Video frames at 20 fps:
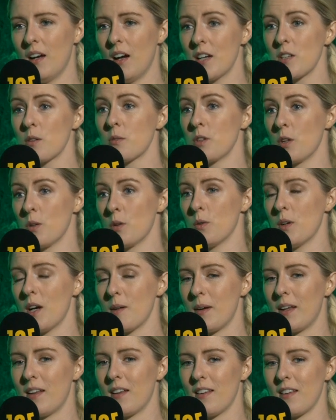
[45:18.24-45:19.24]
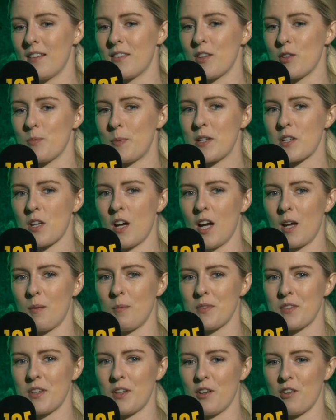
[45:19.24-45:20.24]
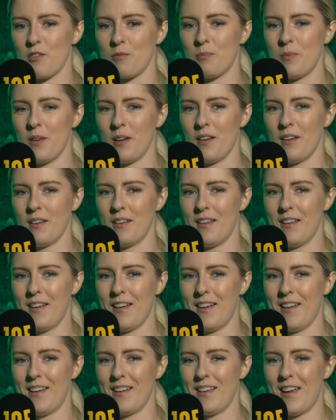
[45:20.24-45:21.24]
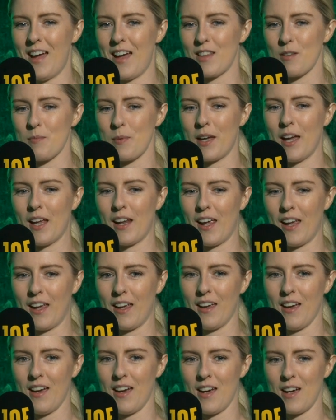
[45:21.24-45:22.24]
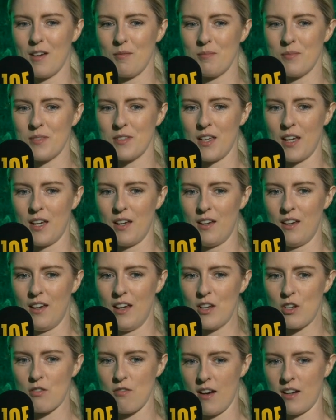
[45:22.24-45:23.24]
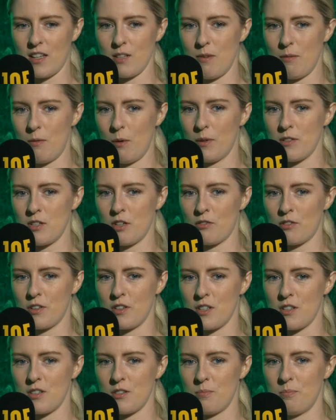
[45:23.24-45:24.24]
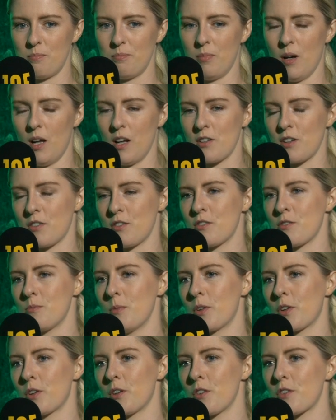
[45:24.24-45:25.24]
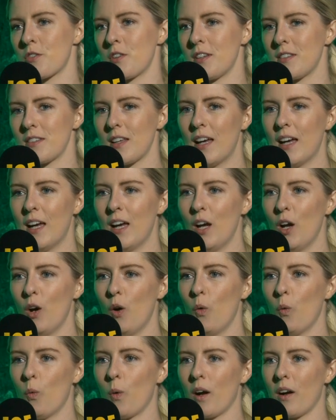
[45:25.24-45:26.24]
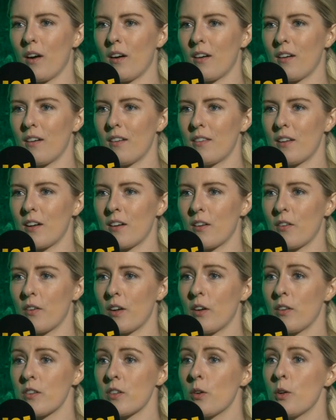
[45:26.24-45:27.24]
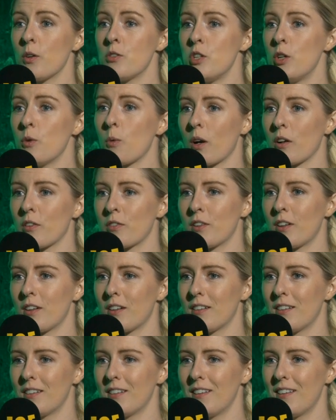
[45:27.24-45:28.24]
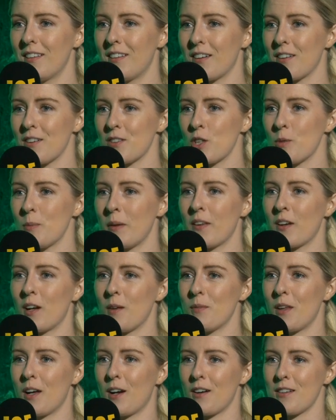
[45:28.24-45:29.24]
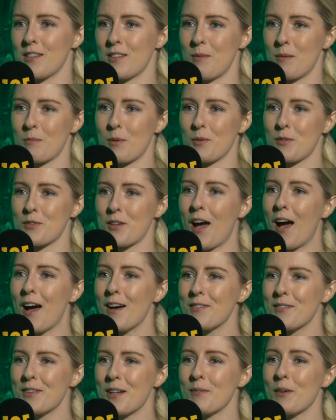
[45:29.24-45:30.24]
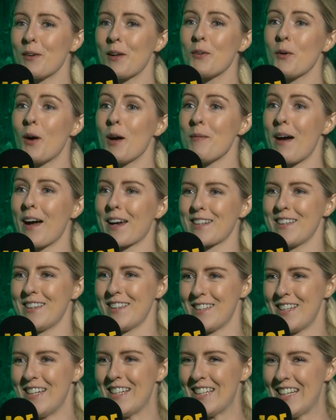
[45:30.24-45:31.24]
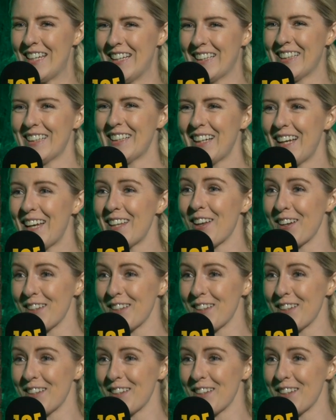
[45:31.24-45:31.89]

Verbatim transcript: I don't know. I mean, there's been times, you know, I've, eh, at the beginning, um, say interacting maybe with different politicians from other countries, where they're going on. So who do you work for? They're right. assuming that I'm there as a member okay. of staff. Okay. I'm like, no, I'm actually the TD.